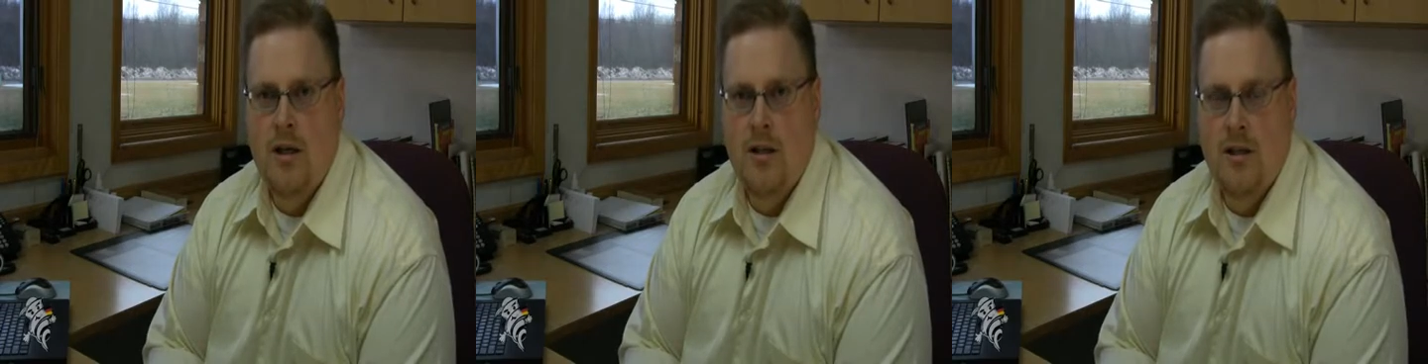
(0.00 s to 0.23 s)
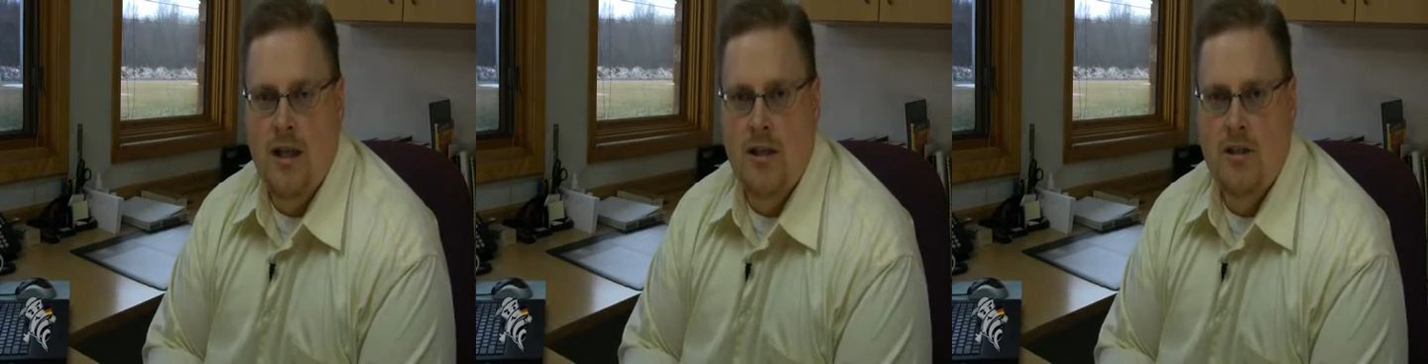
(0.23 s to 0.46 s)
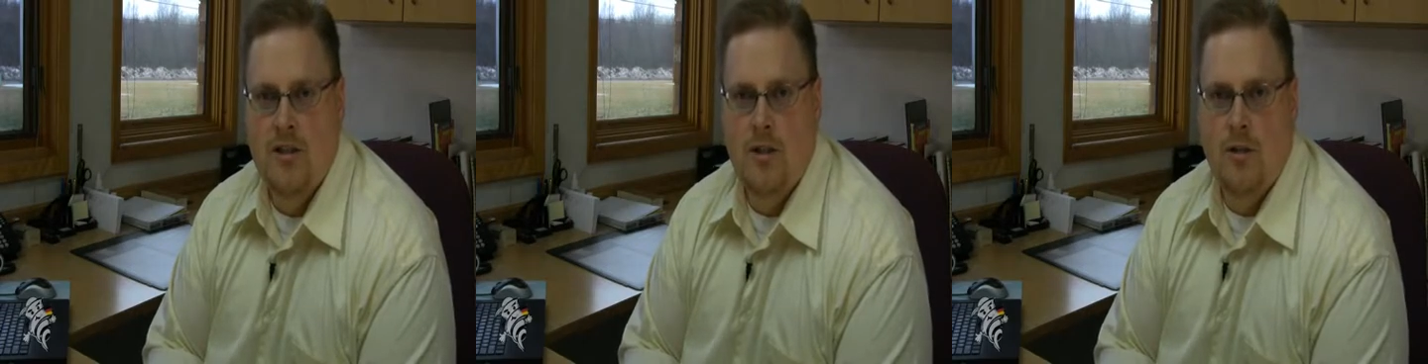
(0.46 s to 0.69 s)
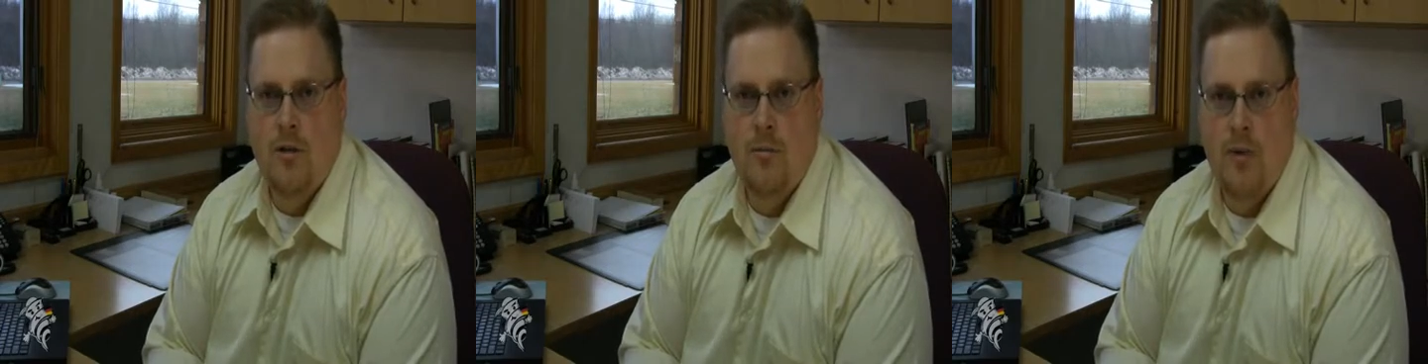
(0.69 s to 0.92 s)
tested
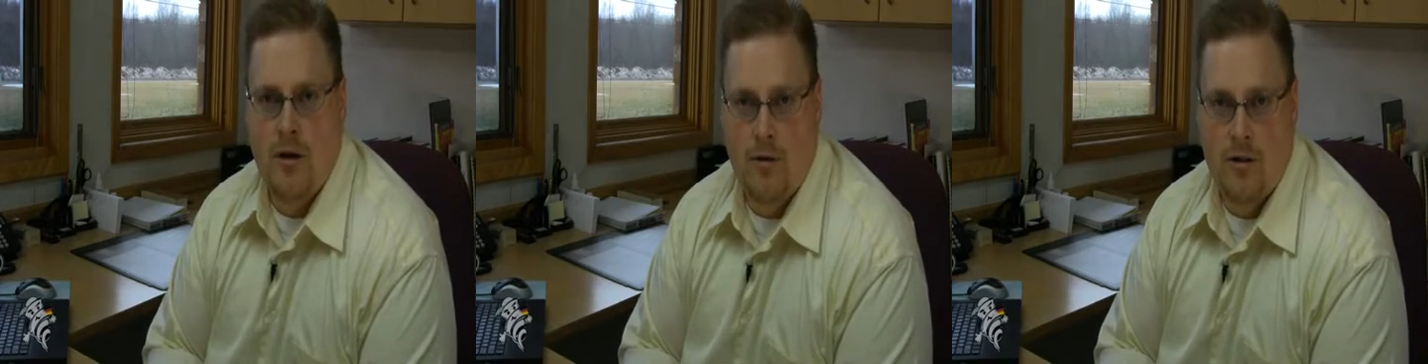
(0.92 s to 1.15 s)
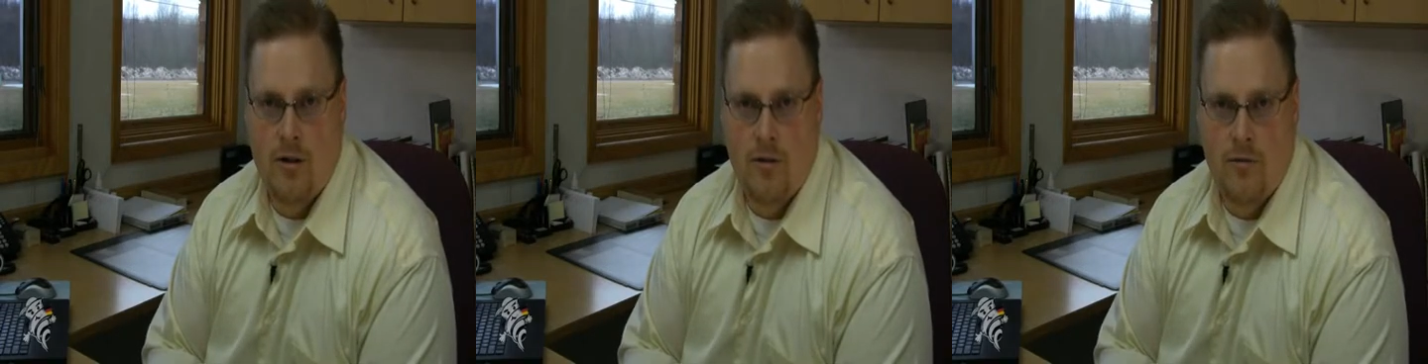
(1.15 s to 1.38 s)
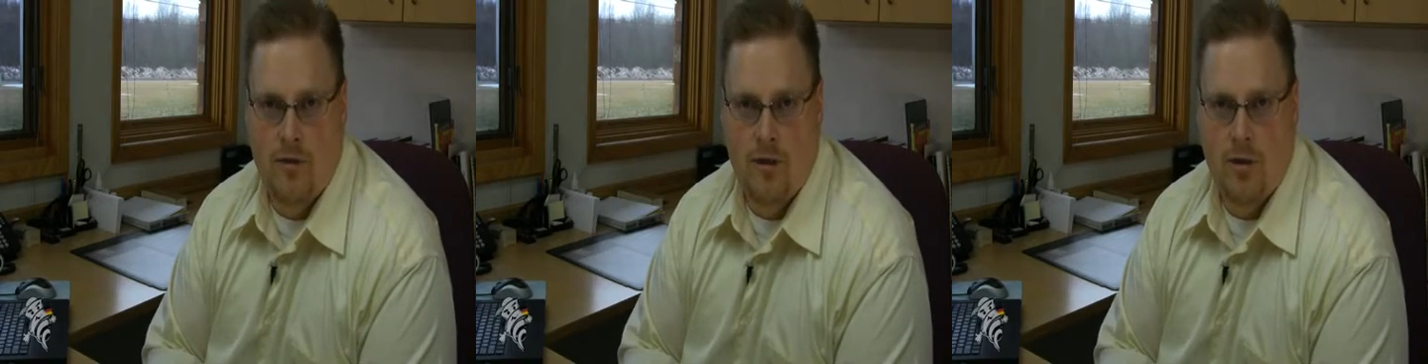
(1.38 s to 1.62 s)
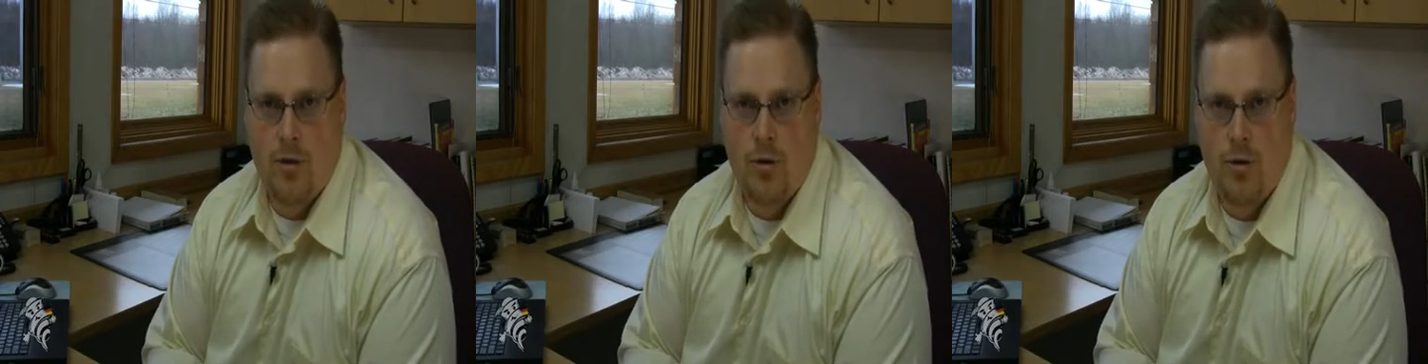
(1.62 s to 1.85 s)
comparatively
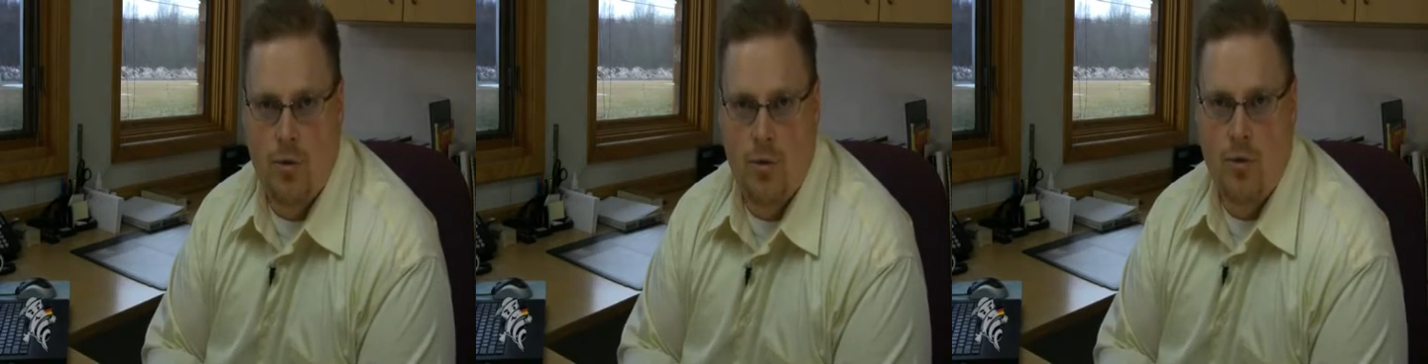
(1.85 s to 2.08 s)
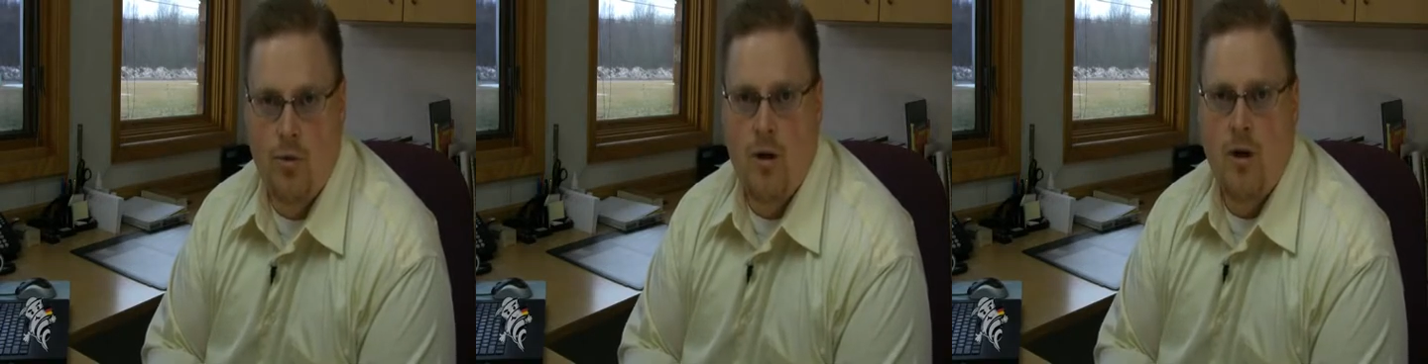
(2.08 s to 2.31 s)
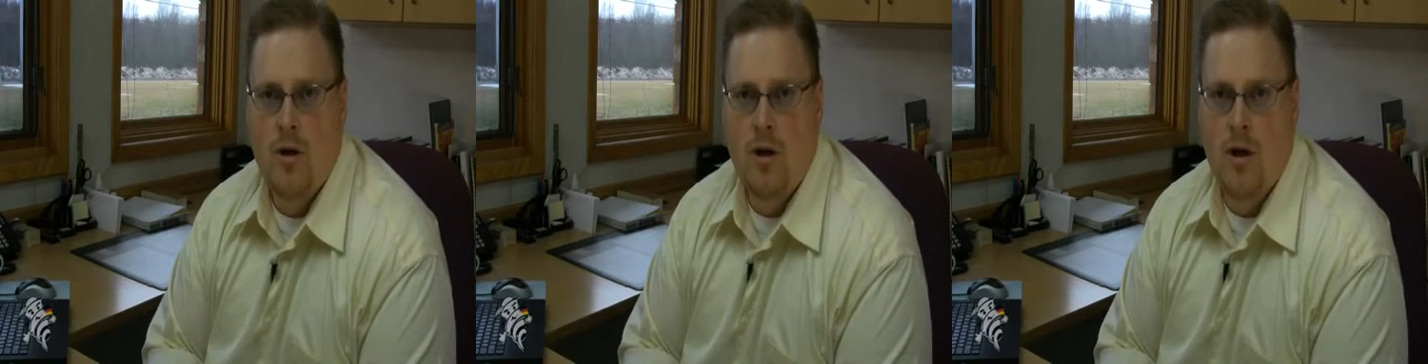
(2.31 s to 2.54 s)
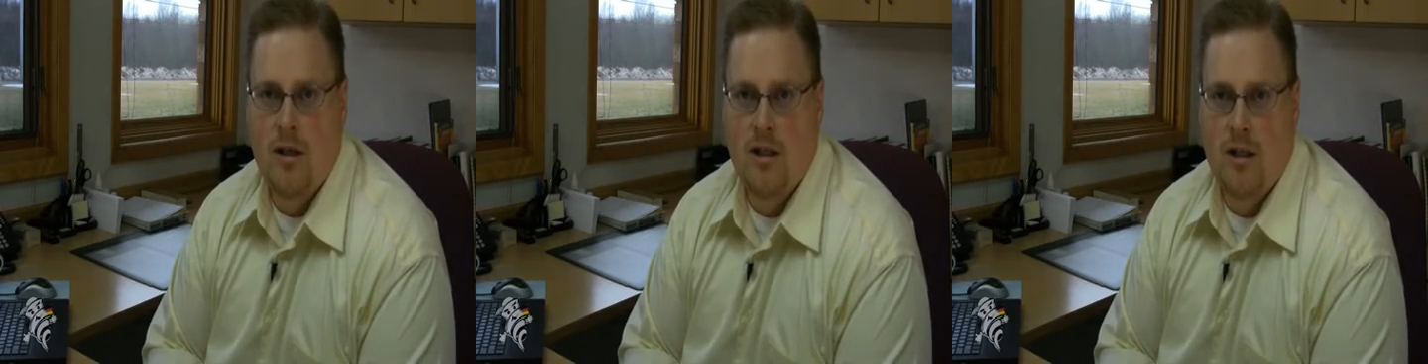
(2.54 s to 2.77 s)
to
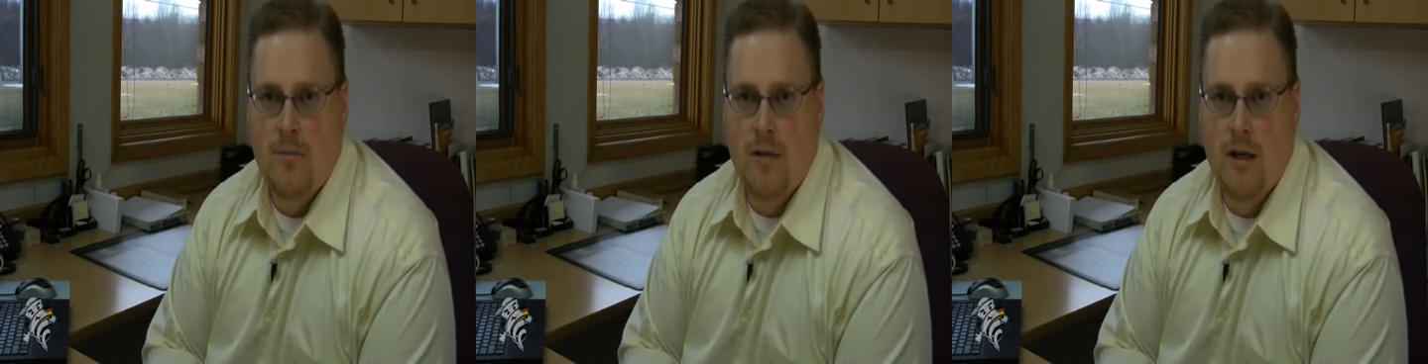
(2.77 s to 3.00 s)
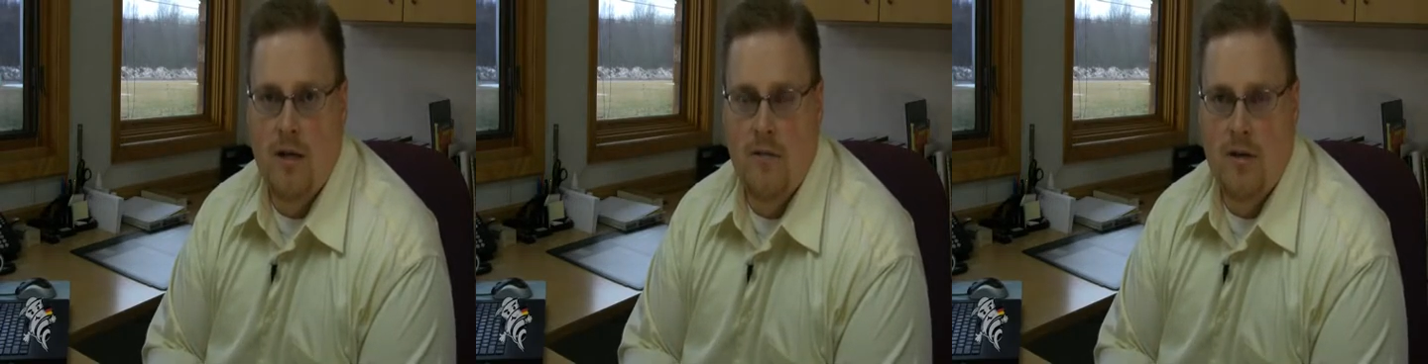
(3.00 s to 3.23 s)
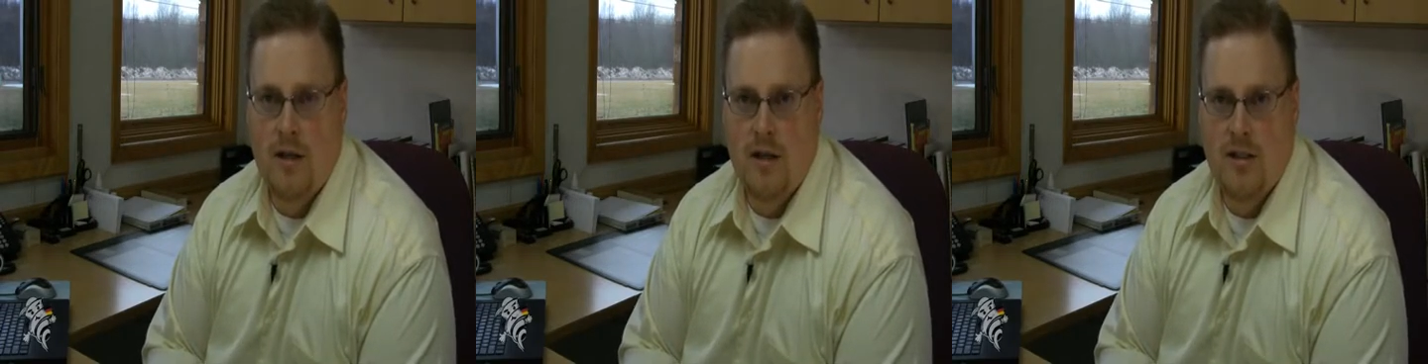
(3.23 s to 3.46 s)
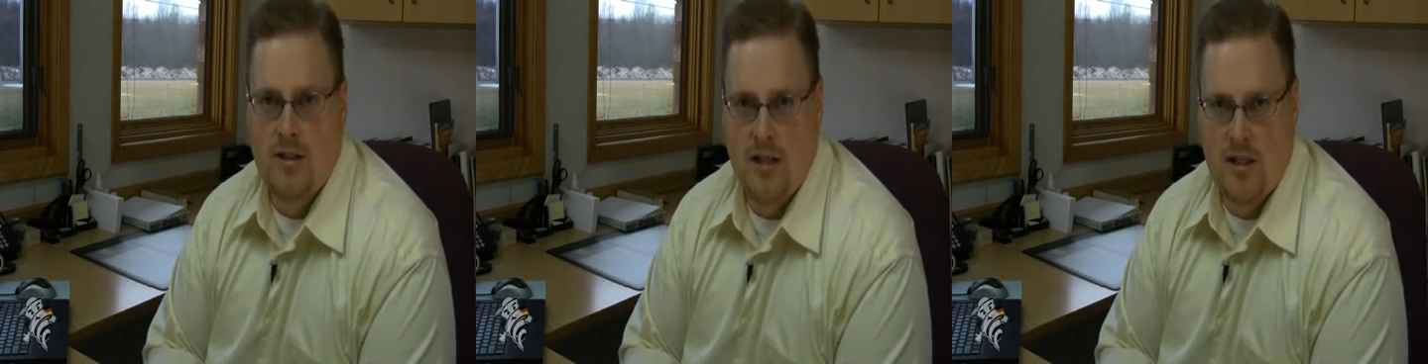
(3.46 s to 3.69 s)
hot dip
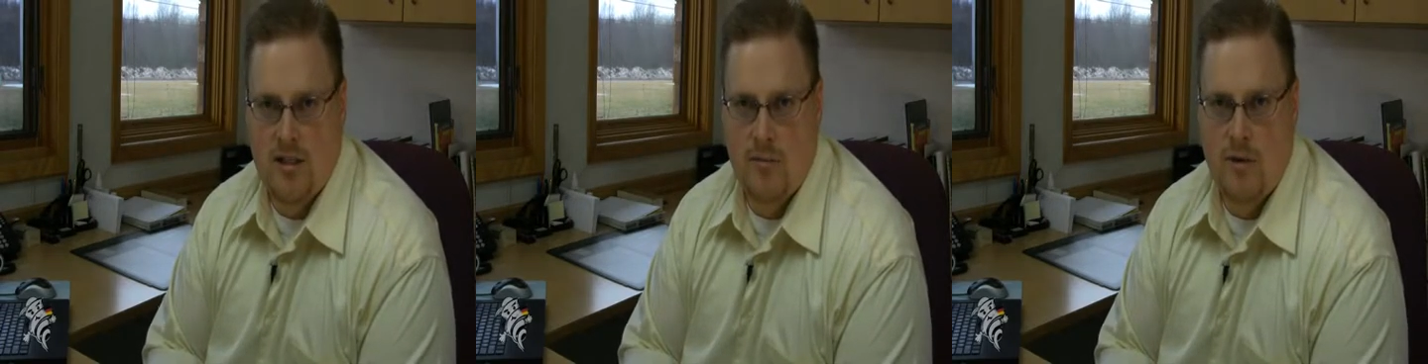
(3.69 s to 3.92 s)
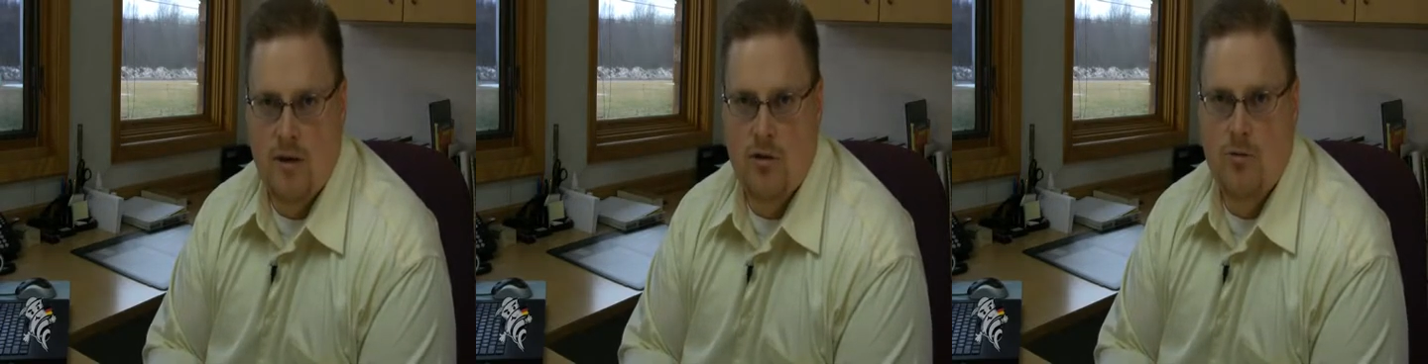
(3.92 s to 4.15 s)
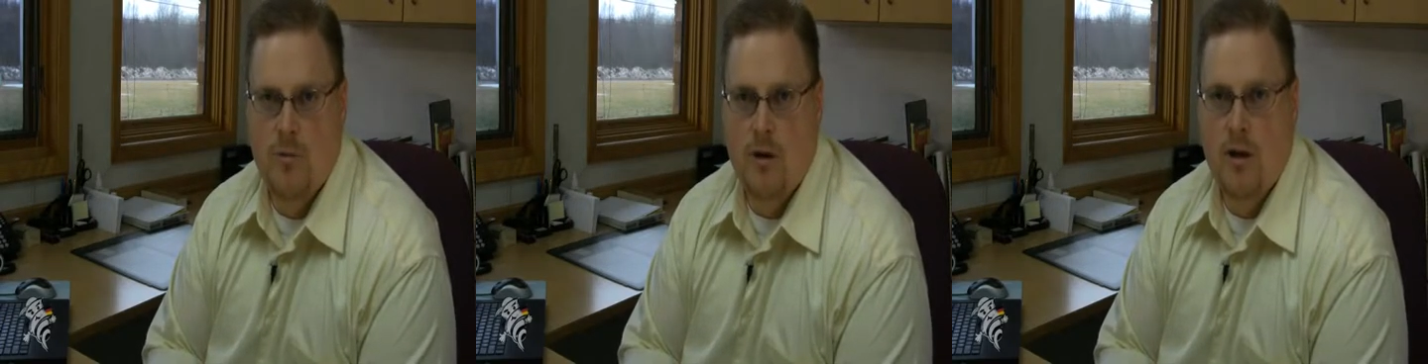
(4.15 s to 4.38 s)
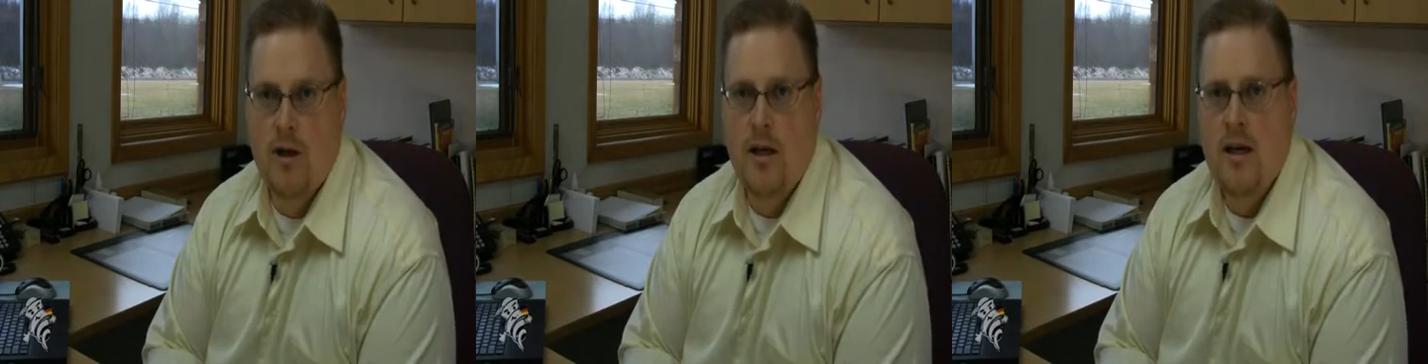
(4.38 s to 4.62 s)
galvanized as a benchmark.